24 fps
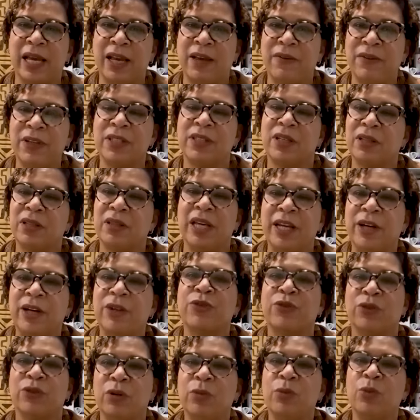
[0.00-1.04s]
have is that they
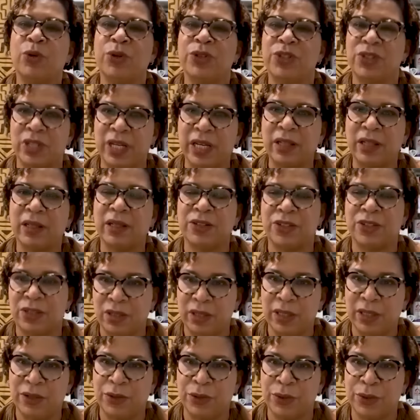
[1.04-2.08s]
control more state
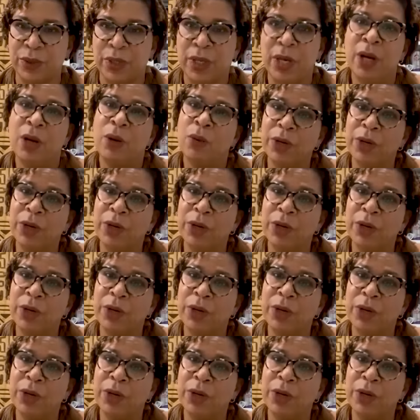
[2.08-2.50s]
legislatures,